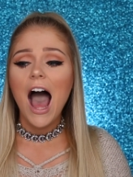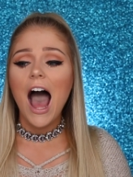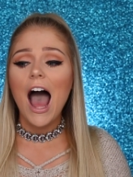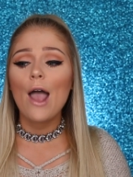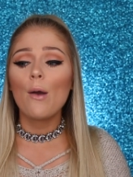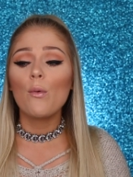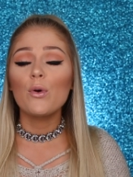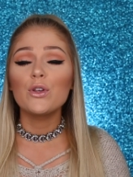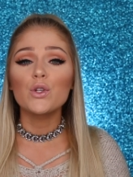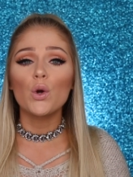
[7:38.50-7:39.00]

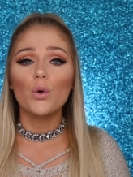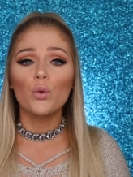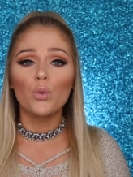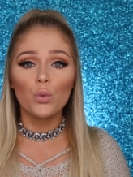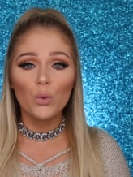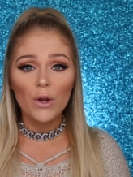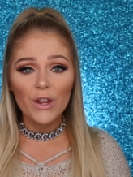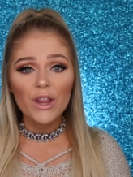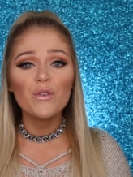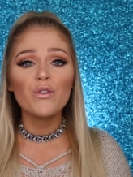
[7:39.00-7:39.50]
I was
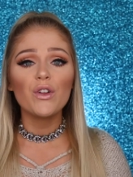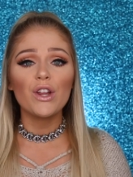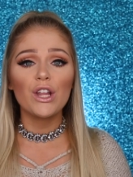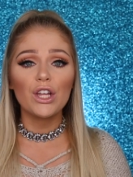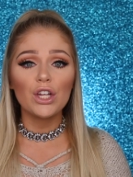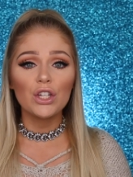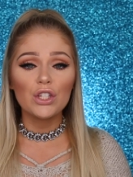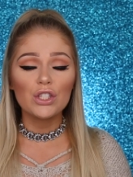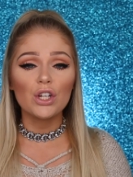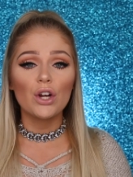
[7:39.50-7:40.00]
really
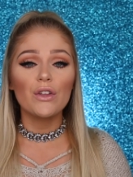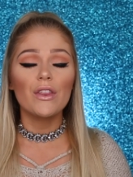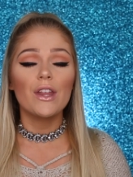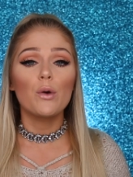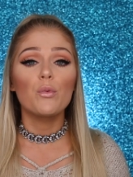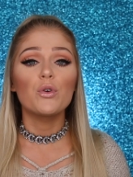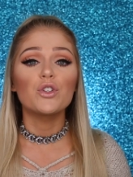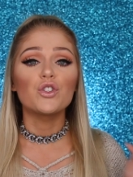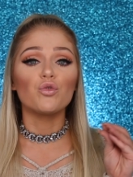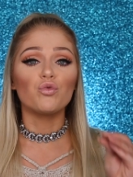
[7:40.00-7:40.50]
really concerned
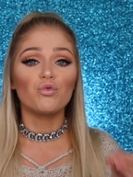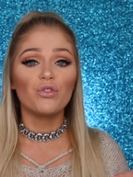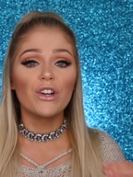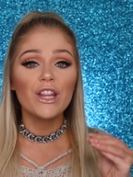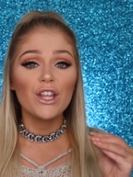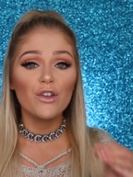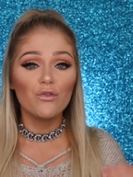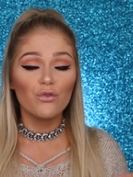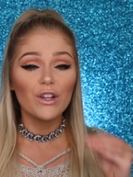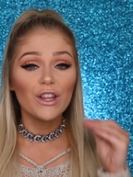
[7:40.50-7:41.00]
that it was
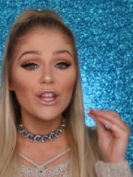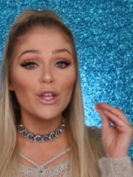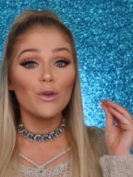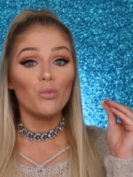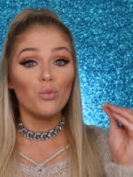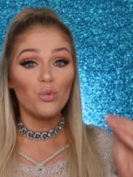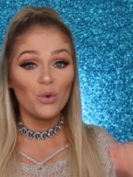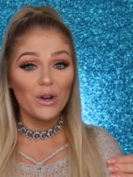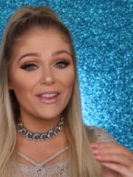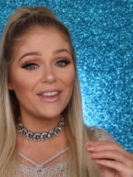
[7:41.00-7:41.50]
really really
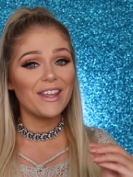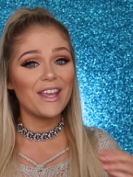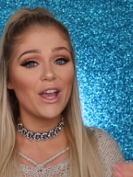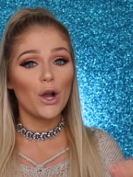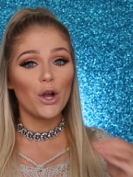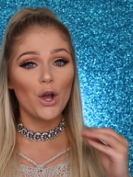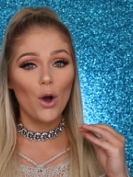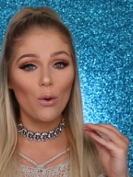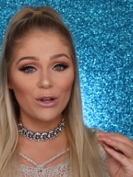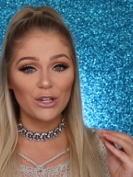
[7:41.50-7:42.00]
really
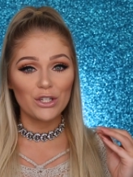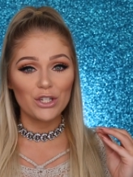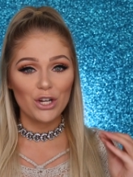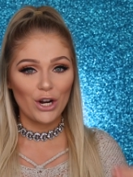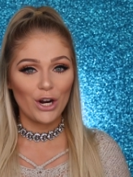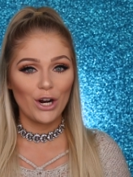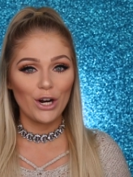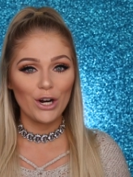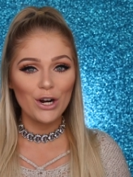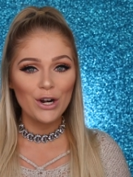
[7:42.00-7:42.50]
going to
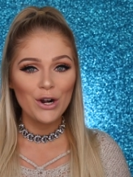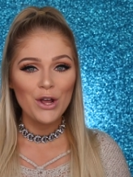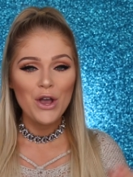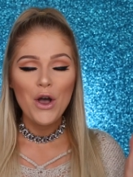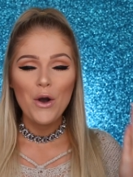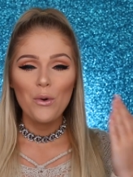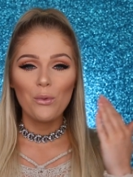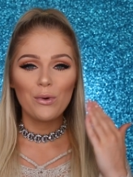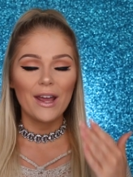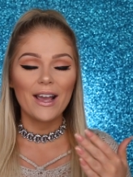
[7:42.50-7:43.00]
hurt
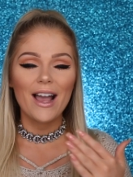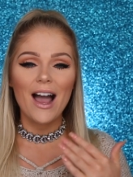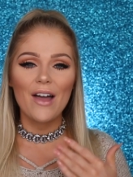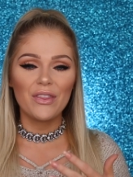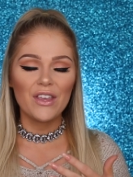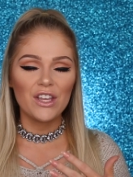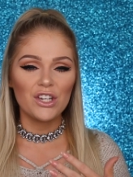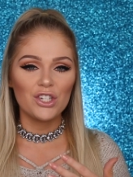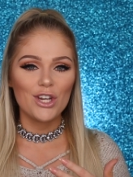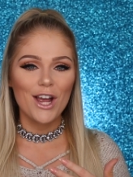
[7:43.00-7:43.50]
when I
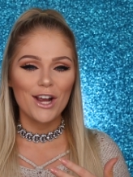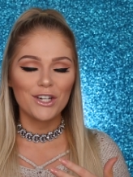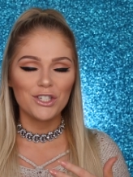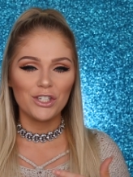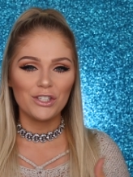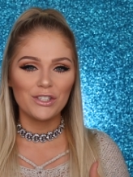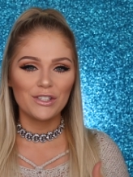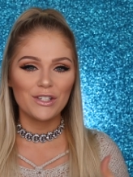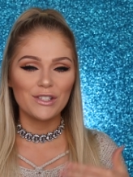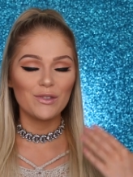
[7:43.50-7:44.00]
got the
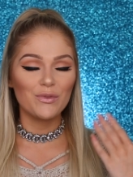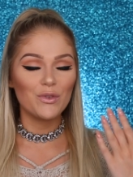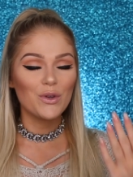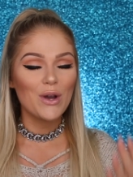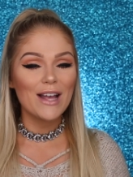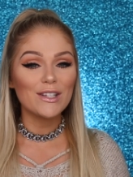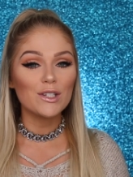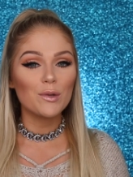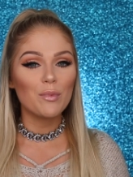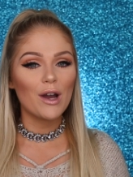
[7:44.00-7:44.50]
injections because if you
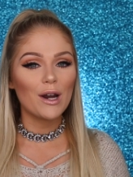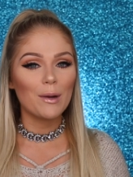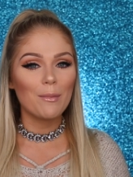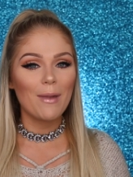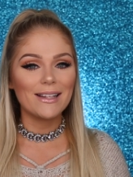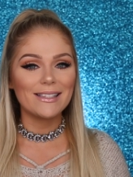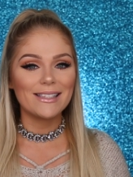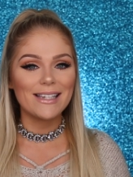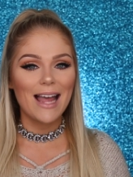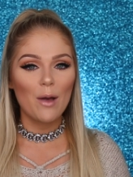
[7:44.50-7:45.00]
guys are part of
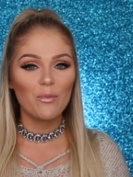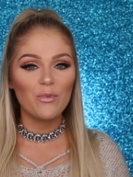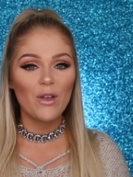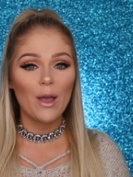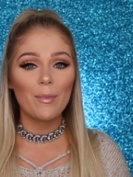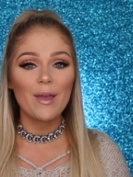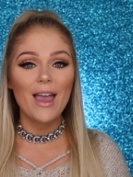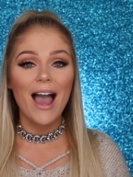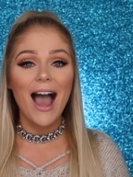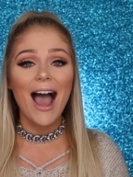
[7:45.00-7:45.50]
my snap
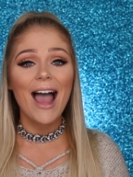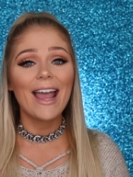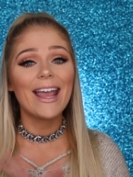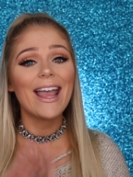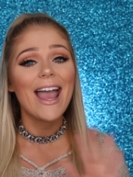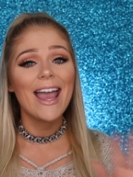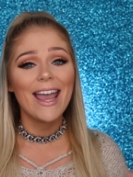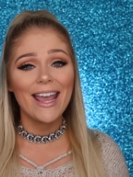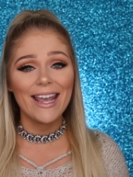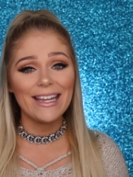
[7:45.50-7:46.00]
family, I
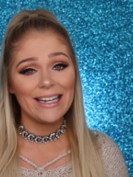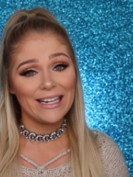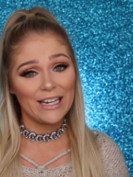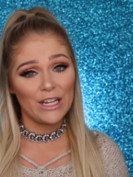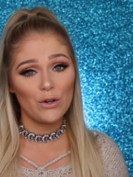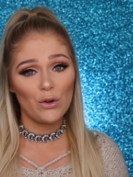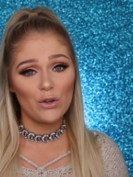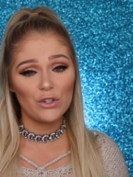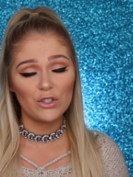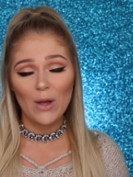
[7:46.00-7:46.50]
hate
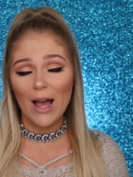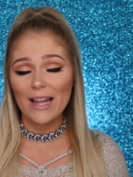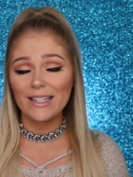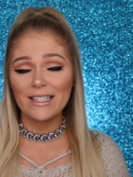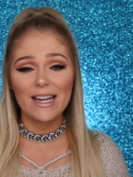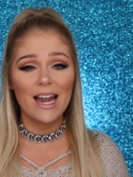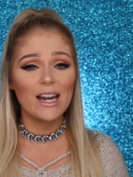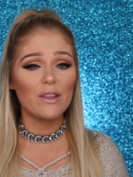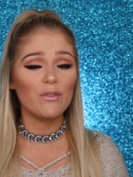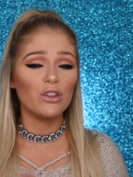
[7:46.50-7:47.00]
needles. So I
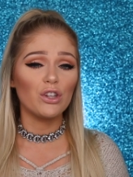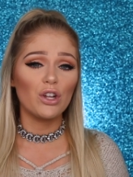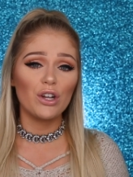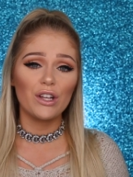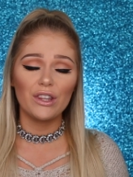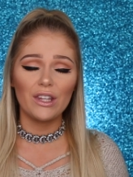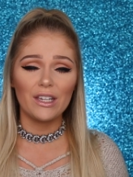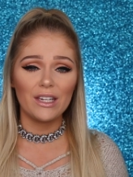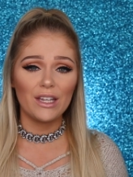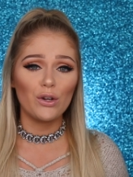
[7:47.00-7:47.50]
did not even
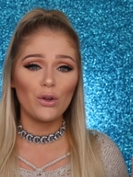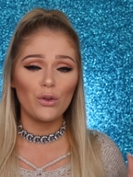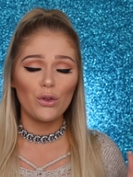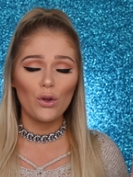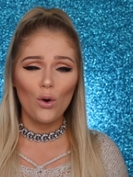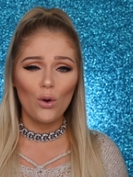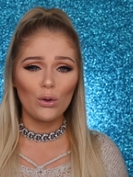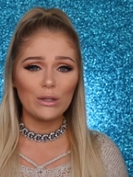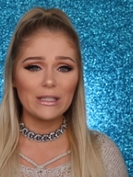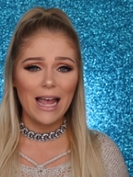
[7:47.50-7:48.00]
look at the needle
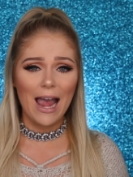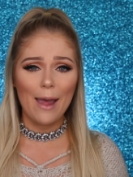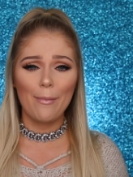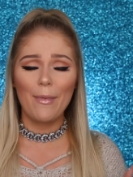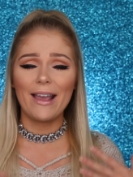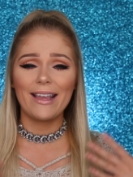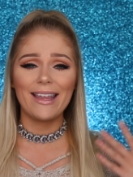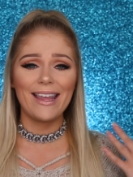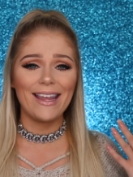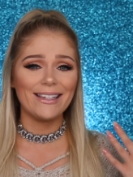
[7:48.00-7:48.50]
the whole
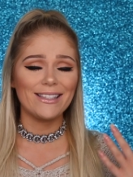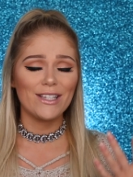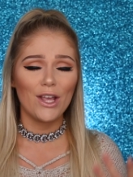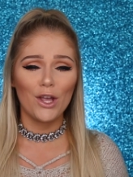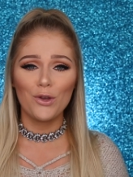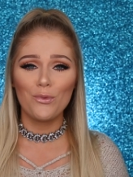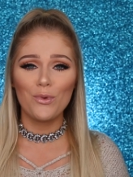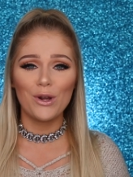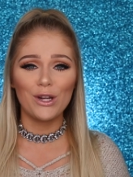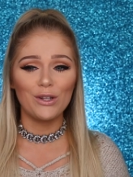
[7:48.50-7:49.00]
time. I can't
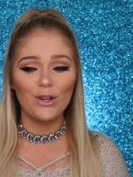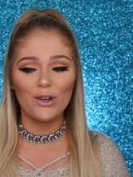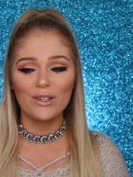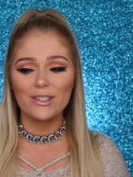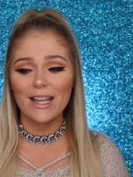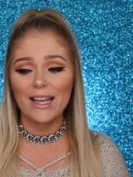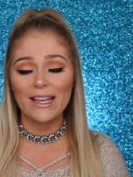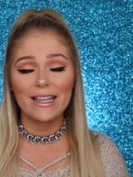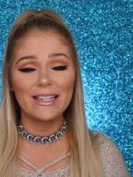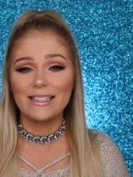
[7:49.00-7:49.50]
tell you what it
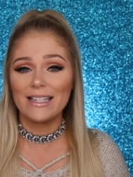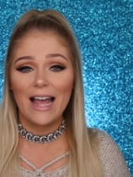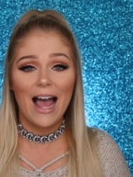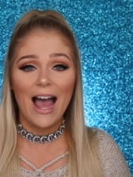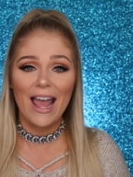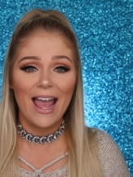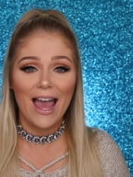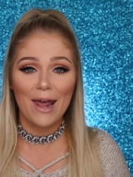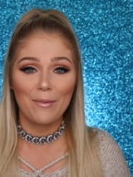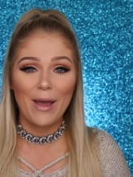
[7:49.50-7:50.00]
looks like because
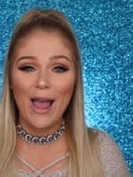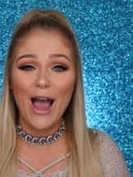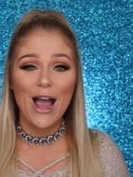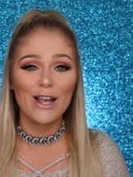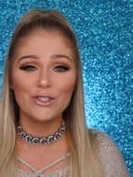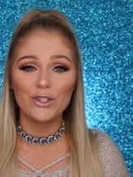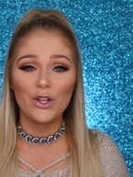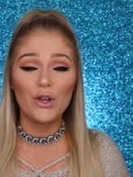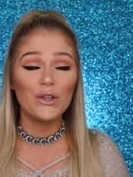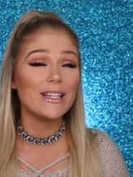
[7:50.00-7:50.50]
I had my
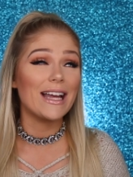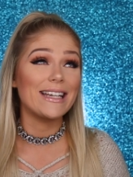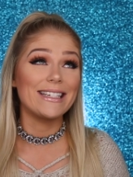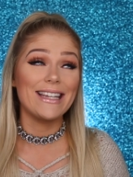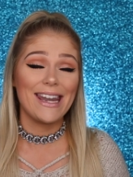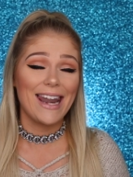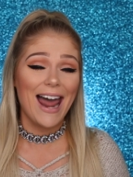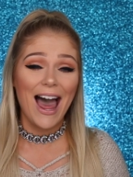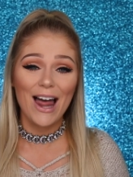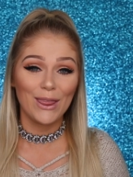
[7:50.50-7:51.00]
eyes closed. I
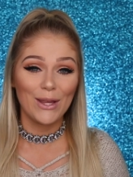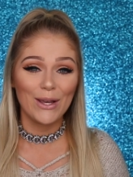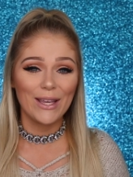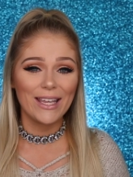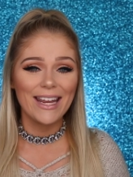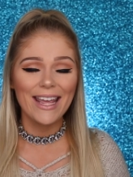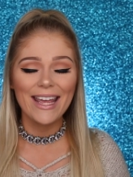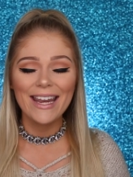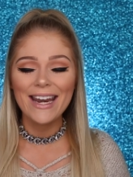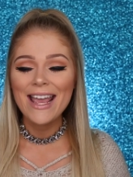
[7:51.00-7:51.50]
did not
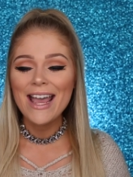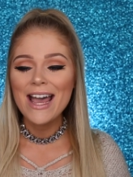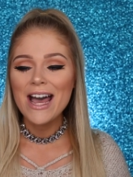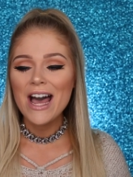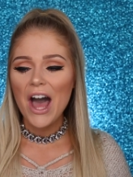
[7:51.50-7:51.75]
look at it.